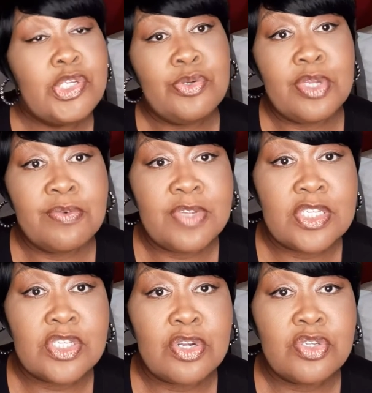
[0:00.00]
Do your
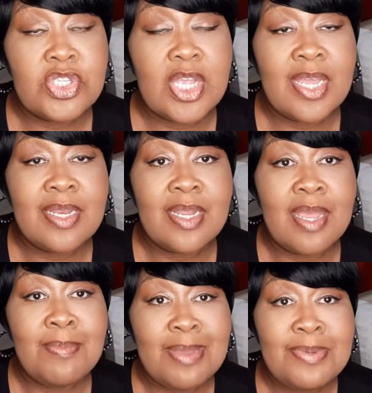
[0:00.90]
research, and
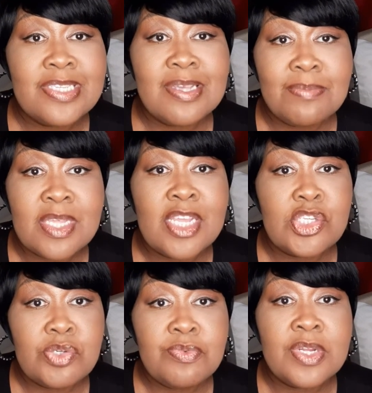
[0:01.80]
it may be something
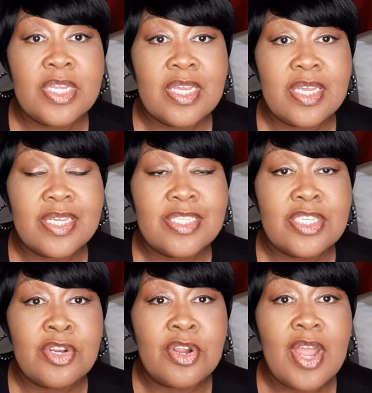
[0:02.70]
that you really can
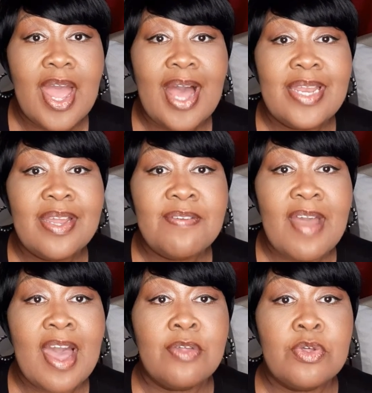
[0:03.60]
consider. I
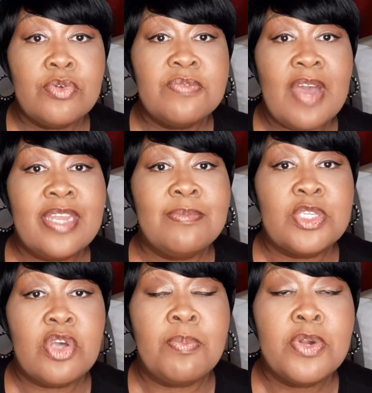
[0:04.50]
love how those
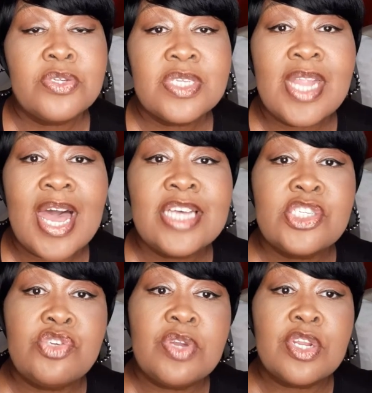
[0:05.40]
vitamins are
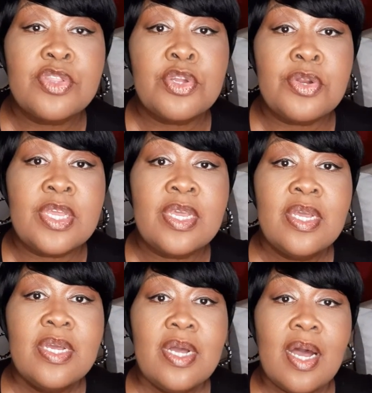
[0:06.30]
personalized, and you get a
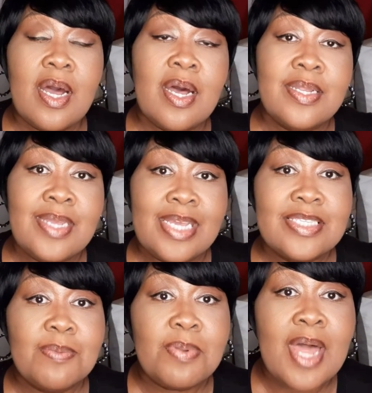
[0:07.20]

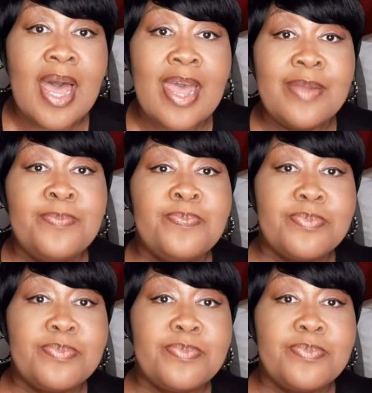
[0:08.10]
30-day supply,